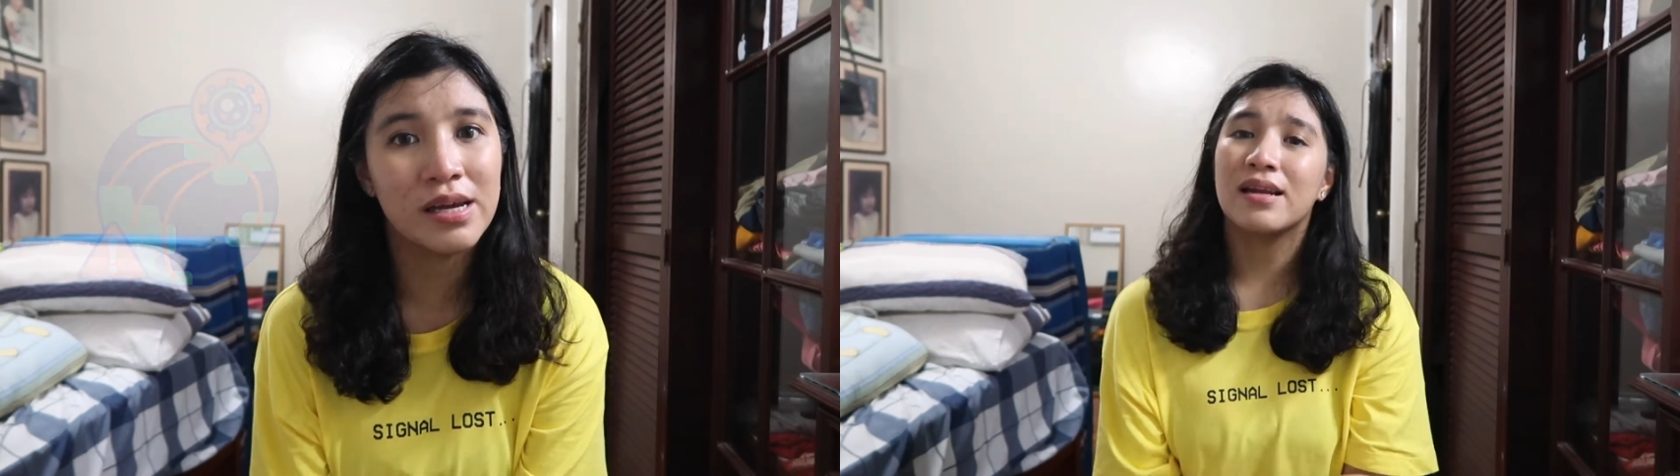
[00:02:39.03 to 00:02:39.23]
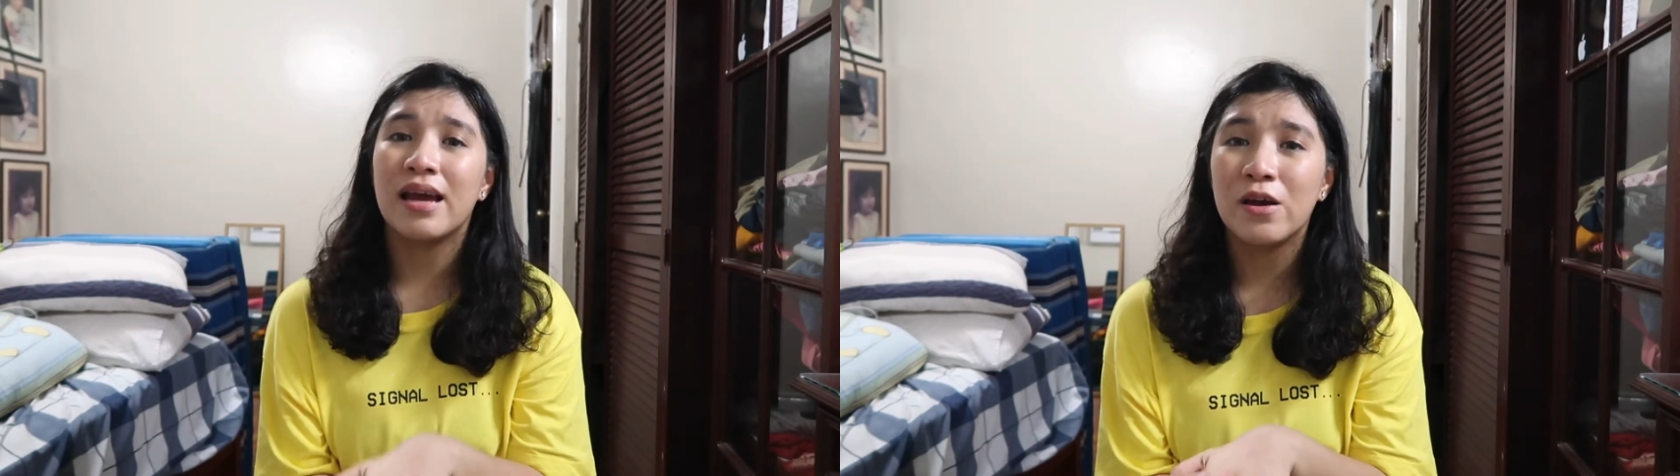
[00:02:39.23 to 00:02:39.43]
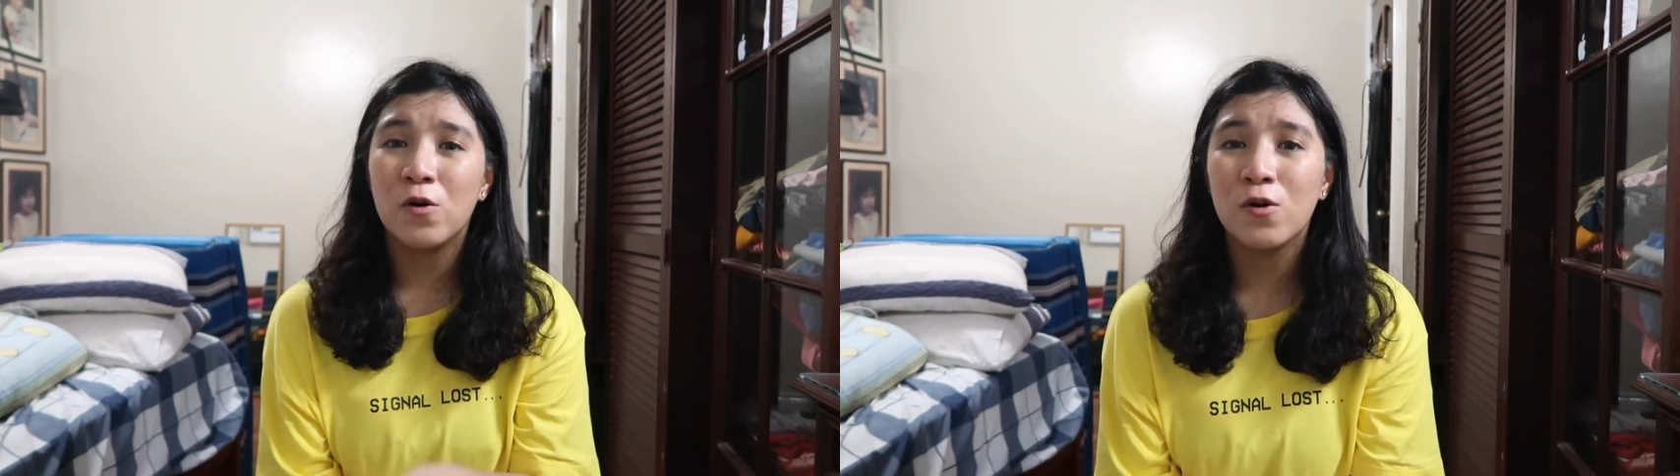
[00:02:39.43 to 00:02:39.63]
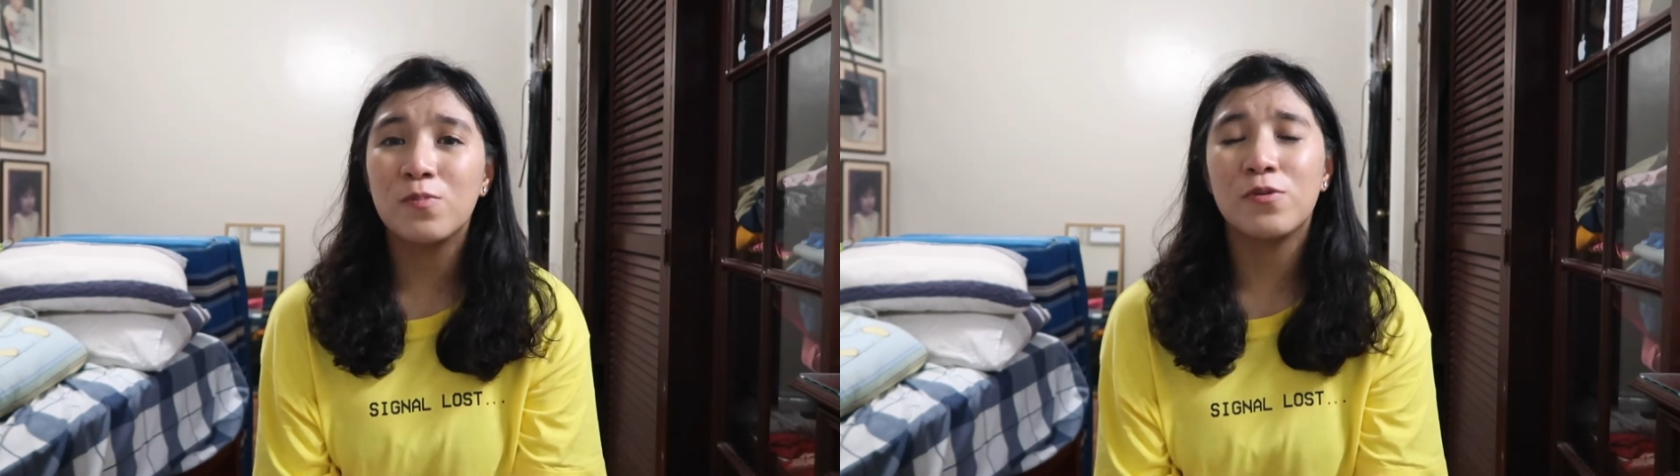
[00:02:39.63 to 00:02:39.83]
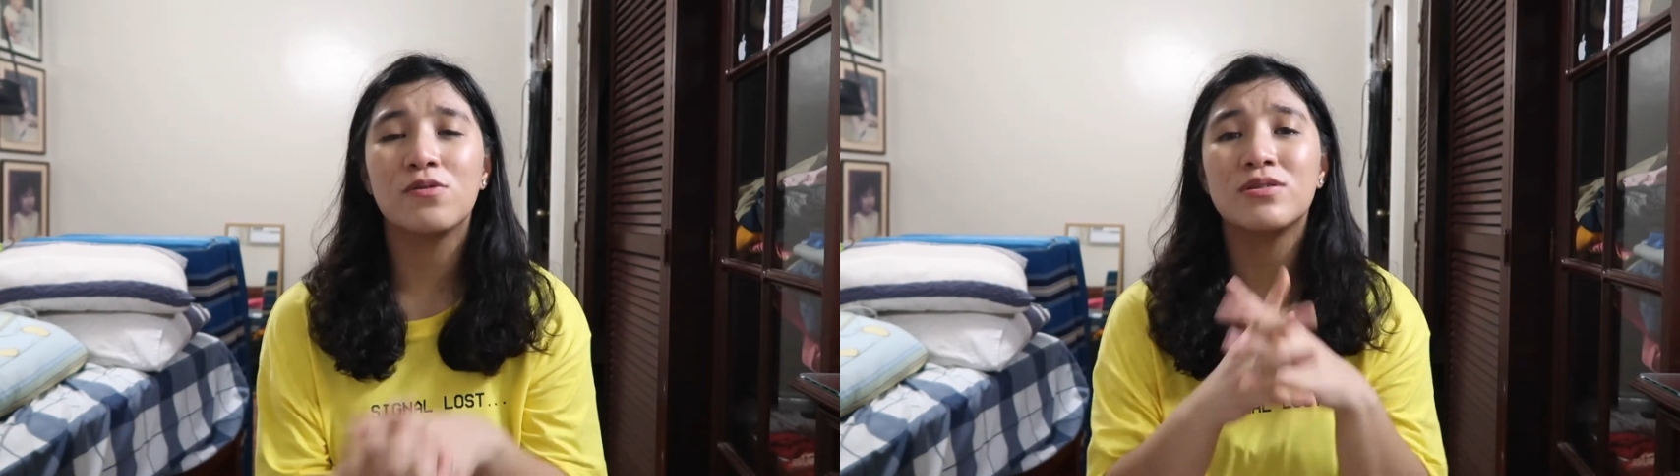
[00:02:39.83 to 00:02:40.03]
and I
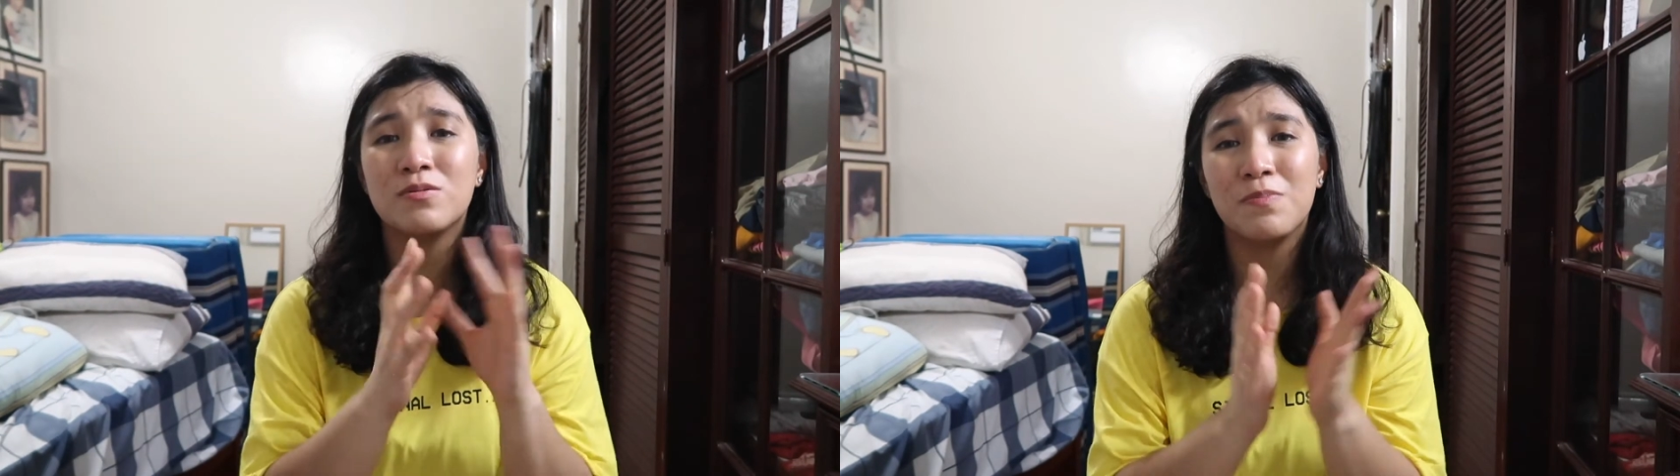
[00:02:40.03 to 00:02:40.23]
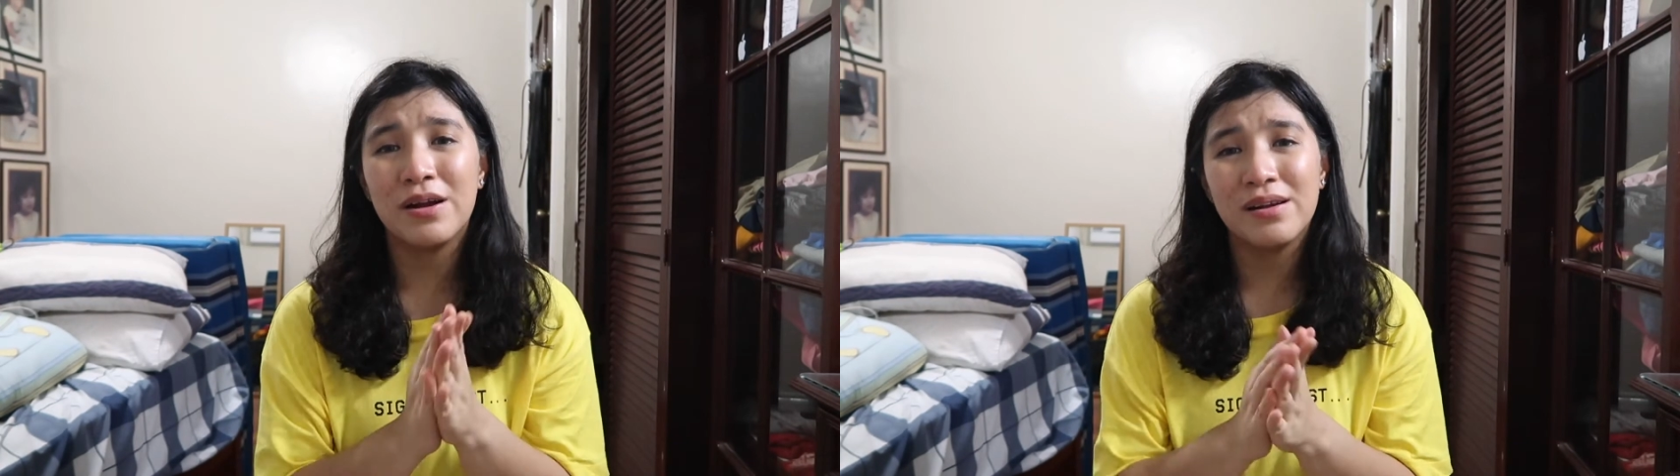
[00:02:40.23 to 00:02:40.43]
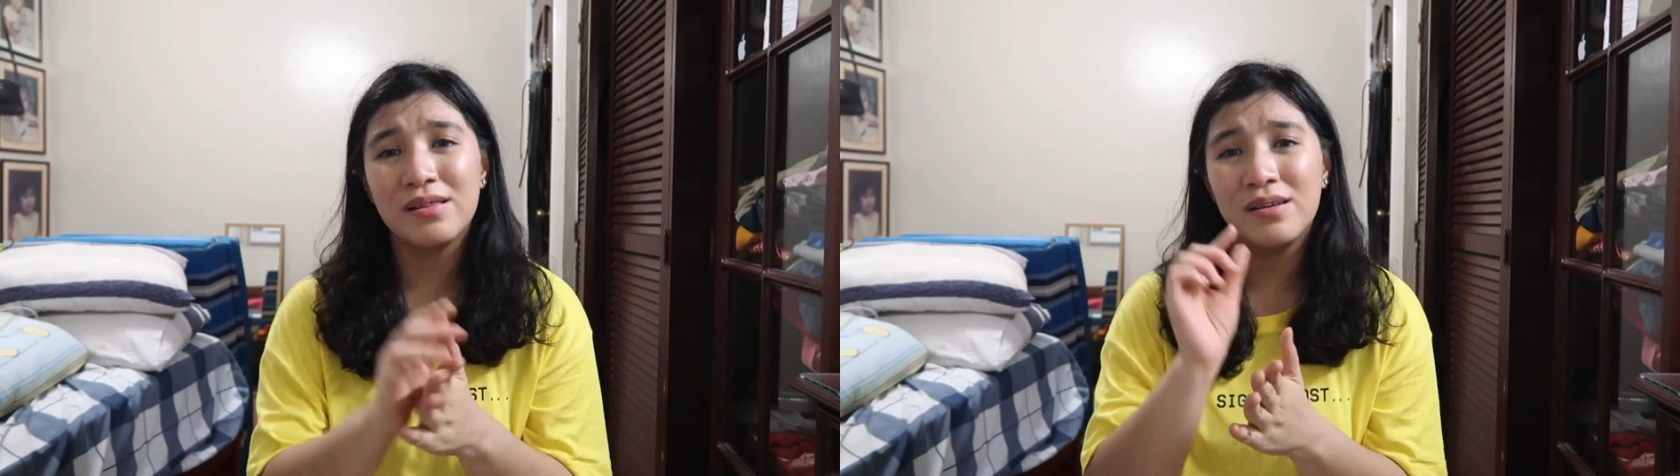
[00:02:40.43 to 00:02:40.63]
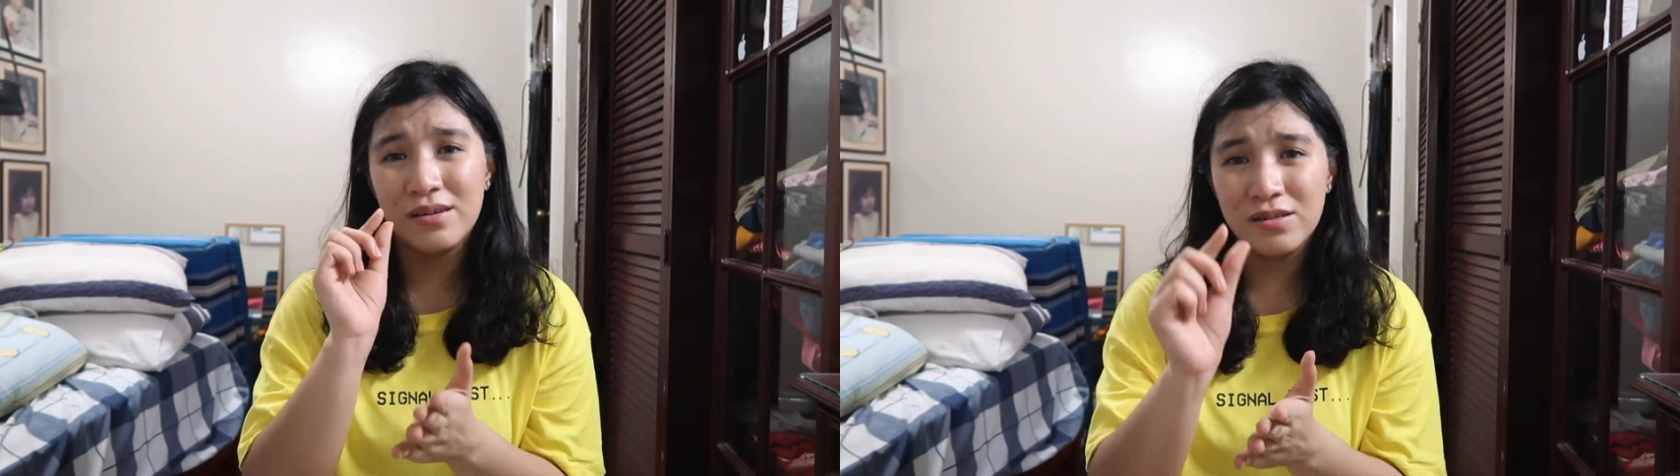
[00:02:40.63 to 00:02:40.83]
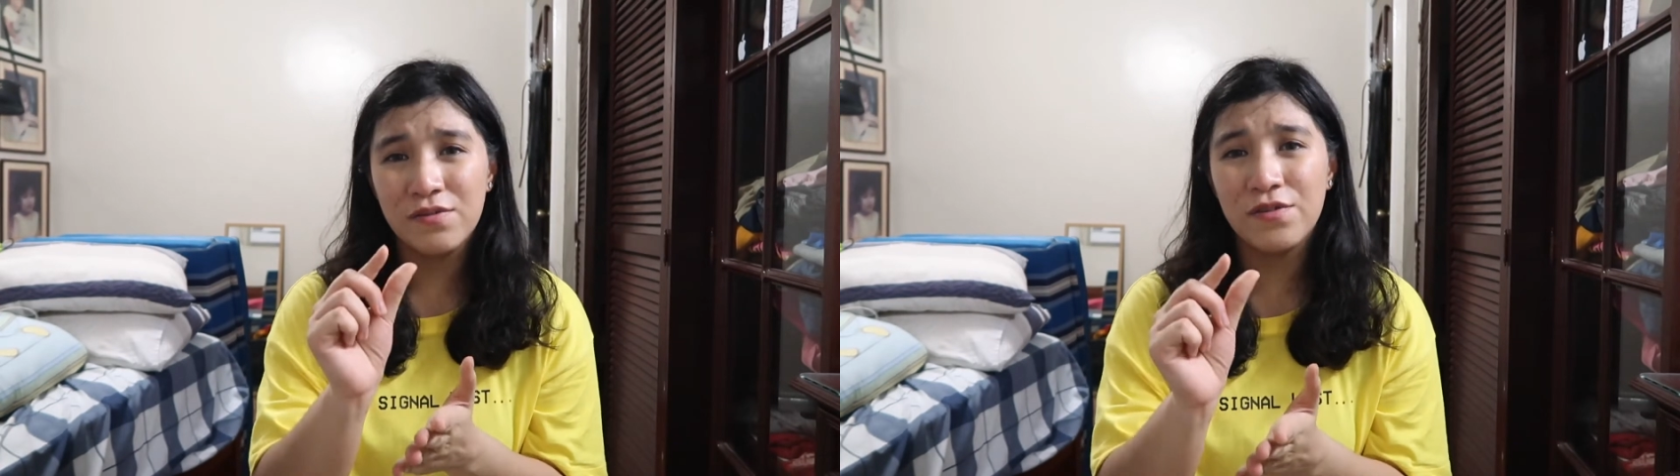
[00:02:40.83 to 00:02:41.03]
hope you spare a
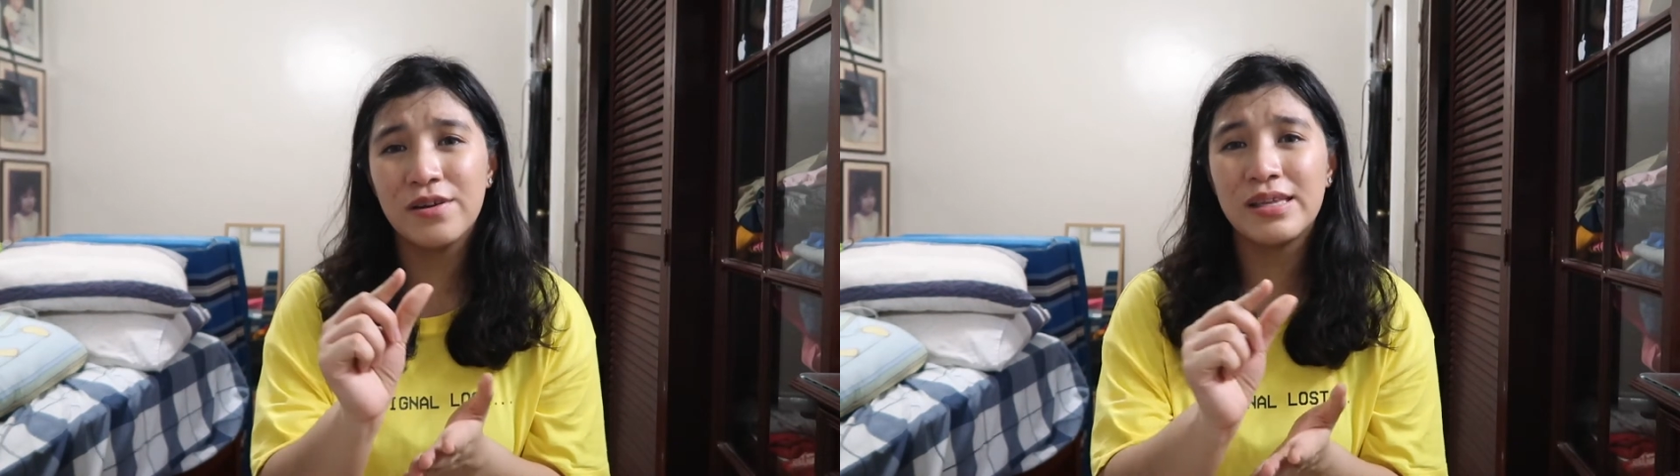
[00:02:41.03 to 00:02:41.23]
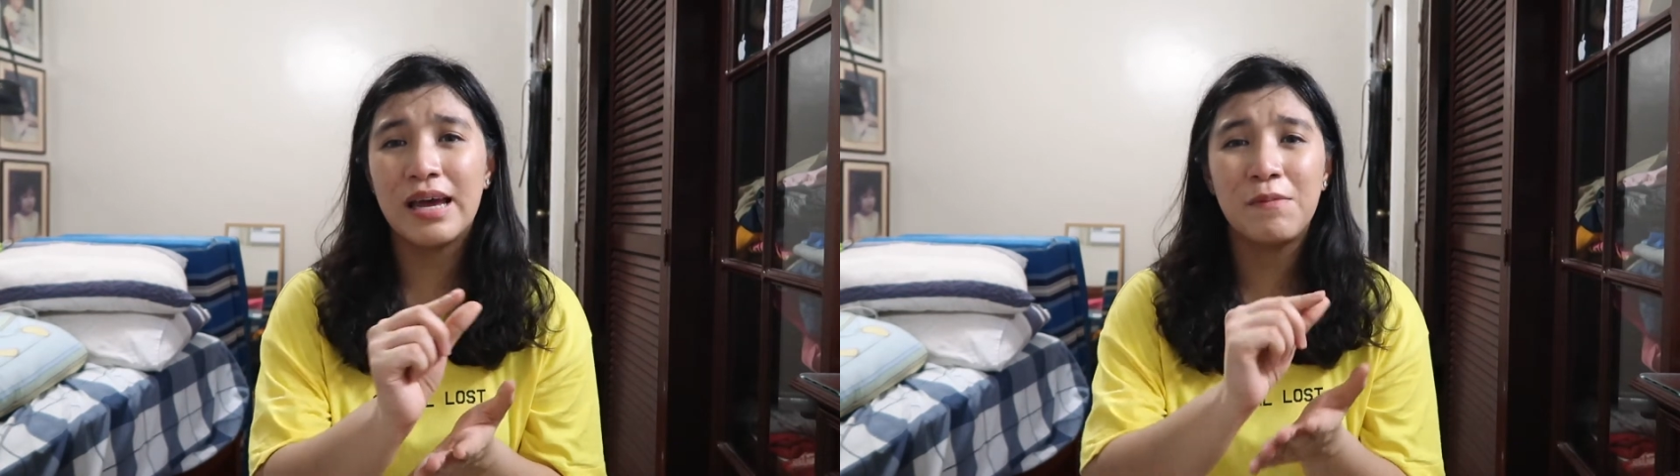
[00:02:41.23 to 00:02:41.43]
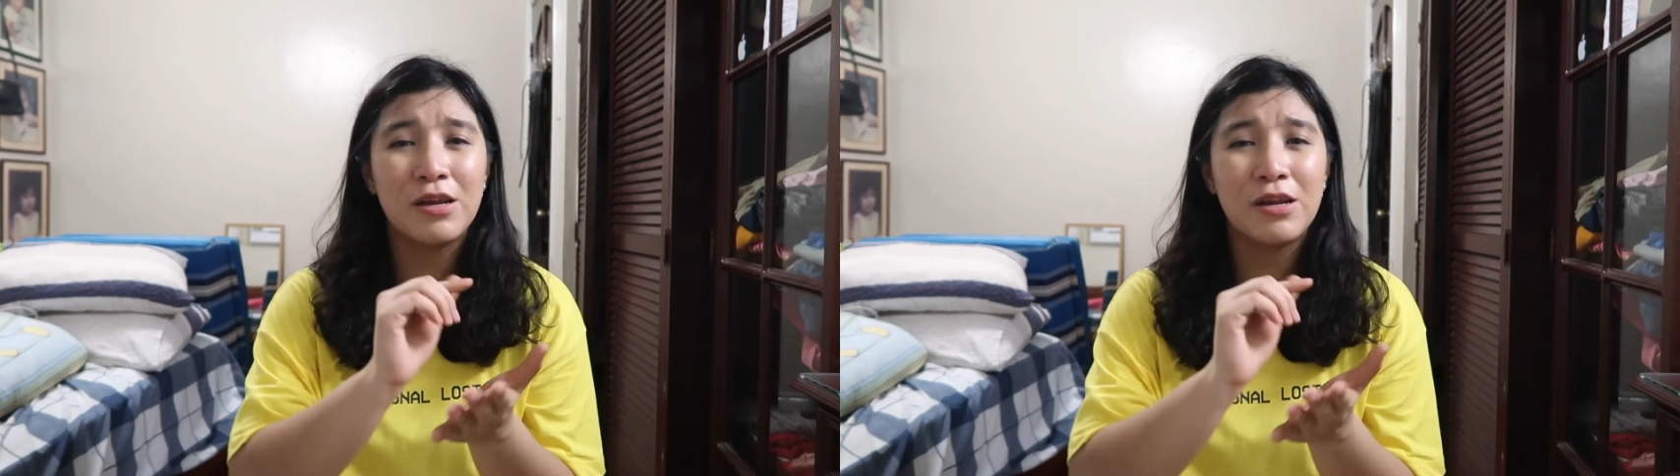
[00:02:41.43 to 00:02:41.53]
little of your time.